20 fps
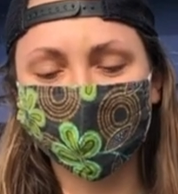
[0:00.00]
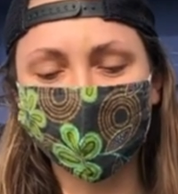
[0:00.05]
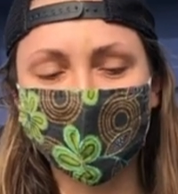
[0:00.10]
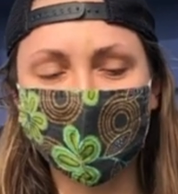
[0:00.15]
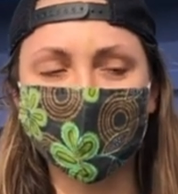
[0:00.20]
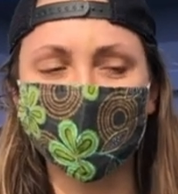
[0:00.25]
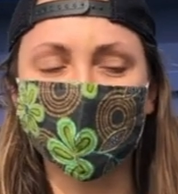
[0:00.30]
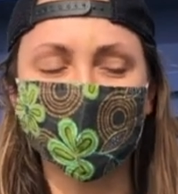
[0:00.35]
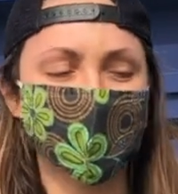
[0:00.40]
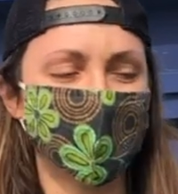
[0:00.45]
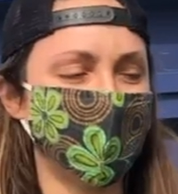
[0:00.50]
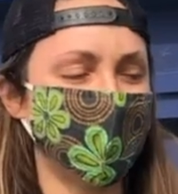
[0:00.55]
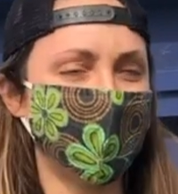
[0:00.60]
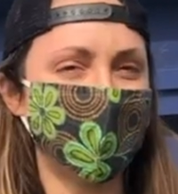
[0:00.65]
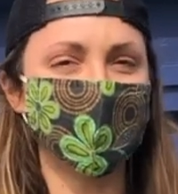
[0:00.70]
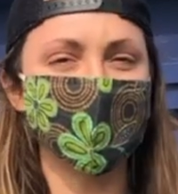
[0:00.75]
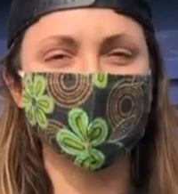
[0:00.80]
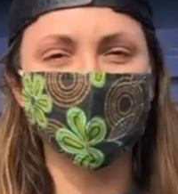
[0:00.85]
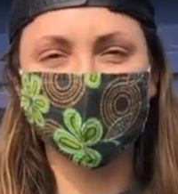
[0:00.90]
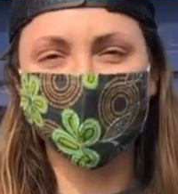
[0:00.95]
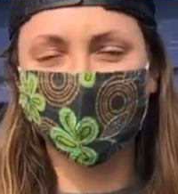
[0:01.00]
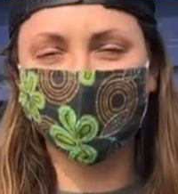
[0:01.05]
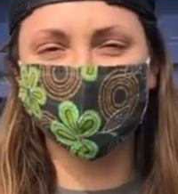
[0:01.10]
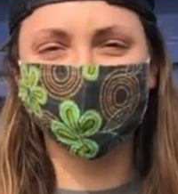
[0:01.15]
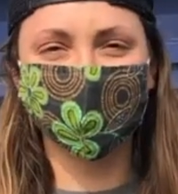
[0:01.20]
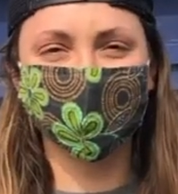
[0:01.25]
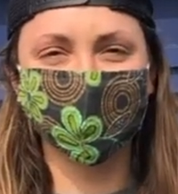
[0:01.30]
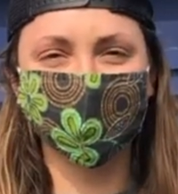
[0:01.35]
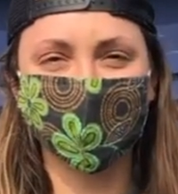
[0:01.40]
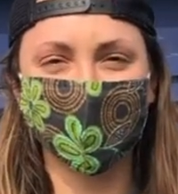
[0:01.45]
I'm sure it is.
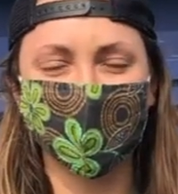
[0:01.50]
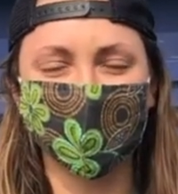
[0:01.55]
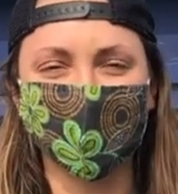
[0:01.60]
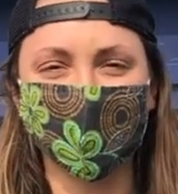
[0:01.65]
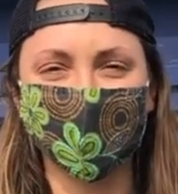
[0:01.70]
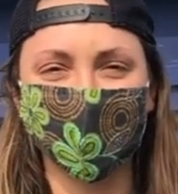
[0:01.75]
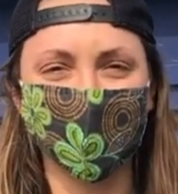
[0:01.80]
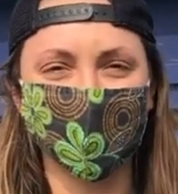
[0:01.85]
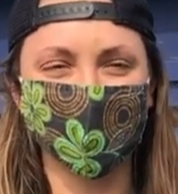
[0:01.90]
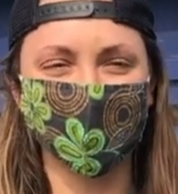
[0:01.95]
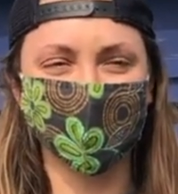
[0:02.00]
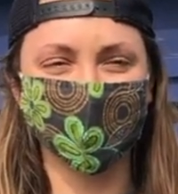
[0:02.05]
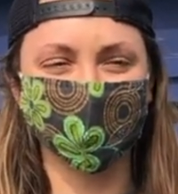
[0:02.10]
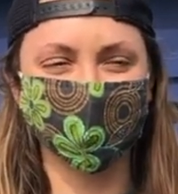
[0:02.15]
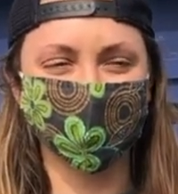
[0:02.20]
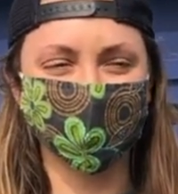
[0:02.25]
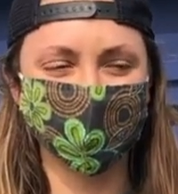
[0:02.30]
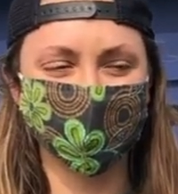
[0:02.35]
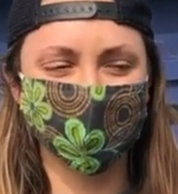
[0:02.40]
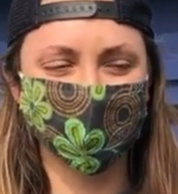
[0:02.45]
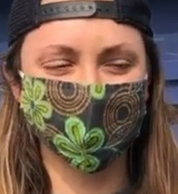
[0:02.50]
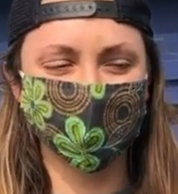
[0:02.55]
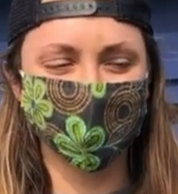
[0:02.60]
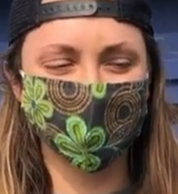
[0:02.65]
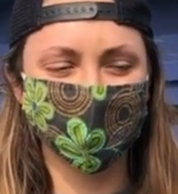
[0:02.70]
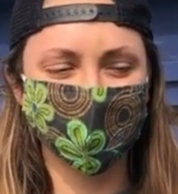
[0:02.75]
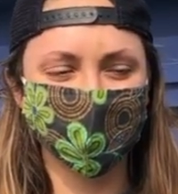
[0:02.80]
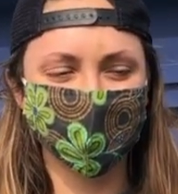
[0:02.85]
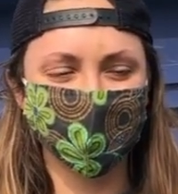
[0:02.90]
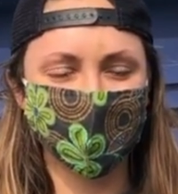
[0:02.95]
Consumerism.
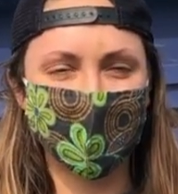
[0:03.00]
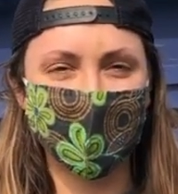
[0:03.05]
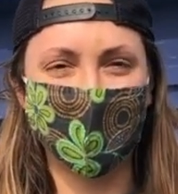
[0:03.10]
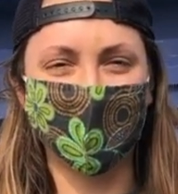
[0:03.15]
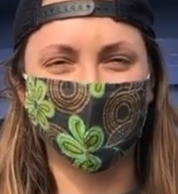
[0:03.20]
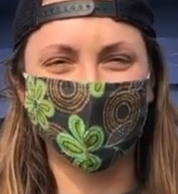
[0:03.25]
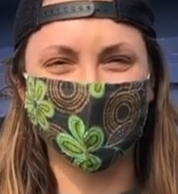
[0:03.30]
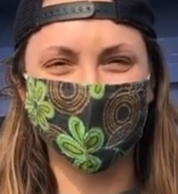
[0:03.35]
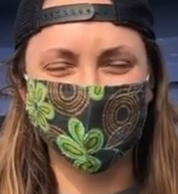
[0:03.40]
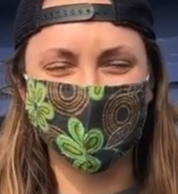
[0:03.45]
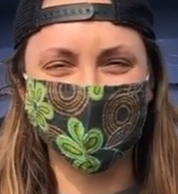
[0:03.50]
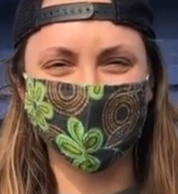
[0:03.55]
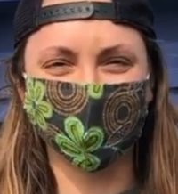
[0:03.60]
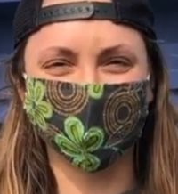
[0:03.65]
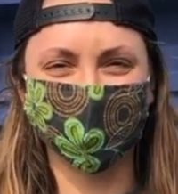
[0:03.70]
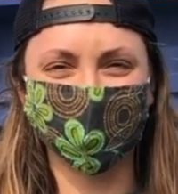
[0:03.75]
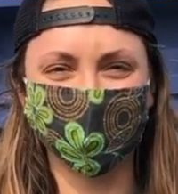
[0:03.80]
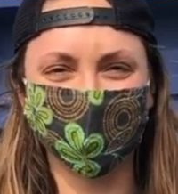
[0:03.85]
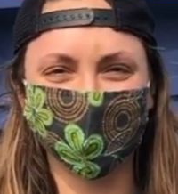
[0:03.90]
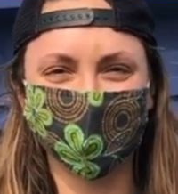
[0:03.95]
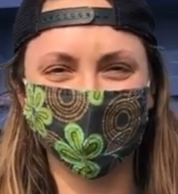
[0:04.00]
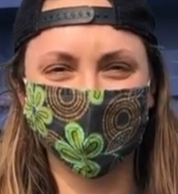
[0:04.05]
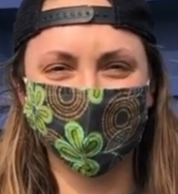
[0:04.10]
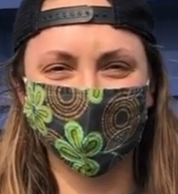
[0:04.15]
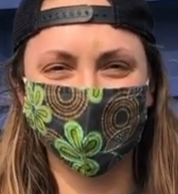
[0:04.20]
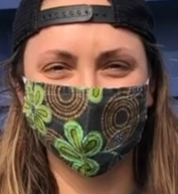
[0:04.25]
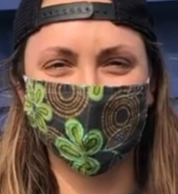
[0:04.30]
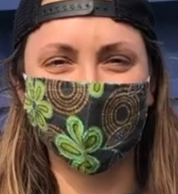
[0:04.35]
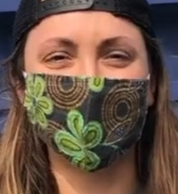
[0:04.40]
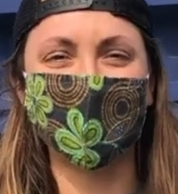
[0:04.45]
Capitalism.
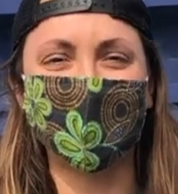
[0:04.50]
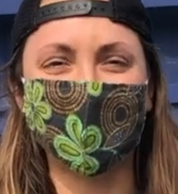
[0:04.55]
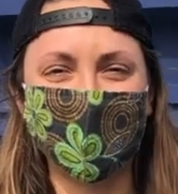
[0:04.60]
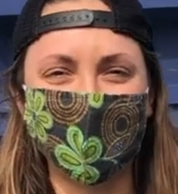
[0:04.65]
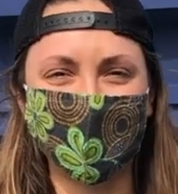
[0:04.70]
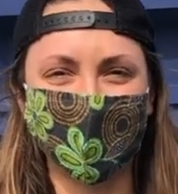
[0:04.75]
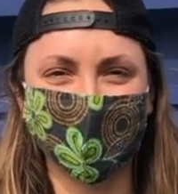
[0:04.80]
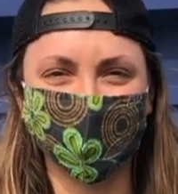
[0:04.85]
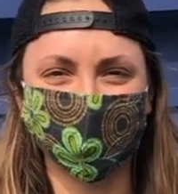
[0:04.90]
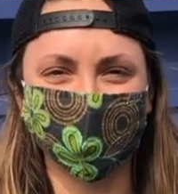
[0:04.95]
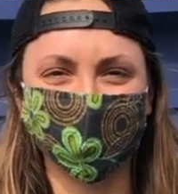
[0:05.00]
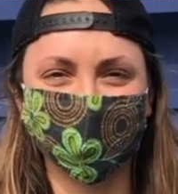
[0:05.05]
IKEA.